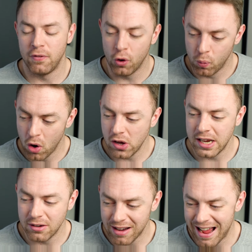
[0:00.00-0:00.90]
If you're
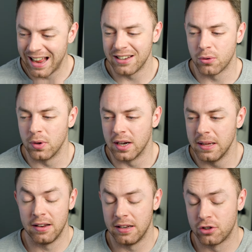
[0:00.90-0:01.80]
working out
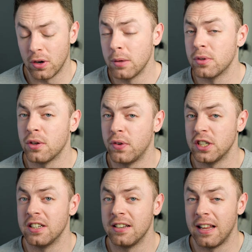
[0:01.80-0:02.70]
adequately and training with
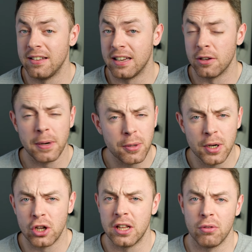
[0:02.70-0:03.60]
sufficient intensity, especially
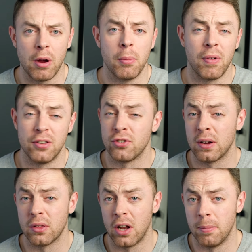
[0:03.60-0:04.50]
when looking at the realm of like
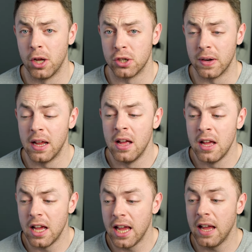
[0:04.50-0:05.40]
strength and hypertrophy,
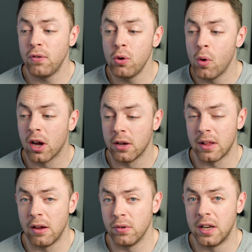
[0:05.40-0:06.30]
if you work
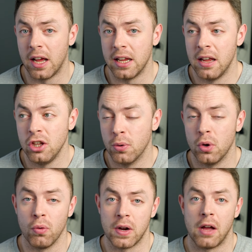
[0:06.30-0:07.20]
out every day, you
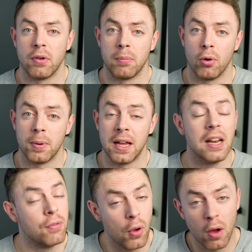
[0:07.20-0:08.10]
are not recovering properly.
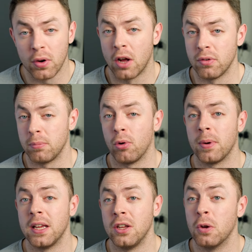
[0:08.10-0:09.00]
And if you are recovering
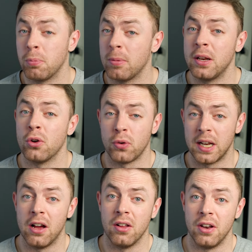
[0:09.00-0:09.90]
properly, you're probably not
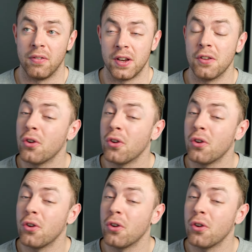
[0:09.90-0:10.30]
training hard enough. And you're